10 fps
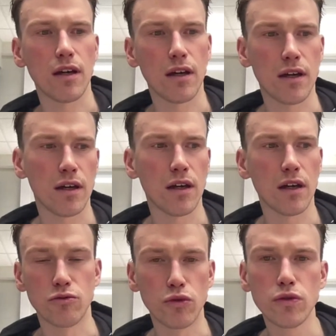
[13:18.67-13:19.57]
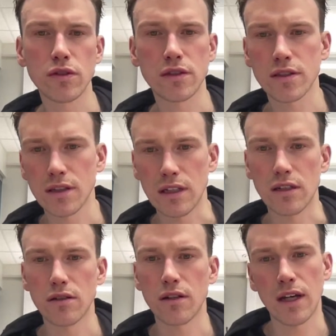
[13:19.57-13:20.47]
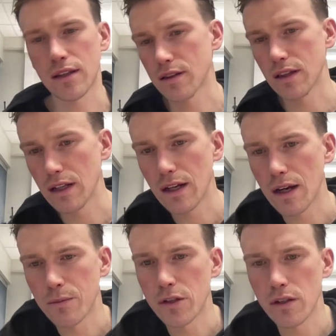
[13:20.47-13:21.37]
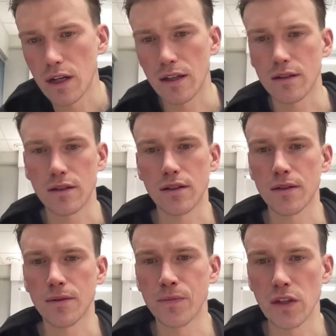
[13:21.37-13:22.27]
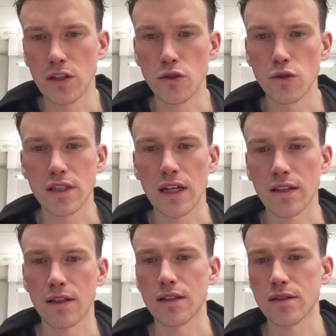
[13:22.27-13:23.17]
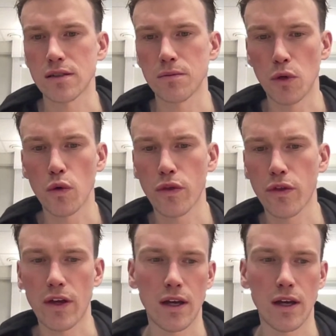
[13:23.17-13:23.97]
a route here at Lillehammer and use that as both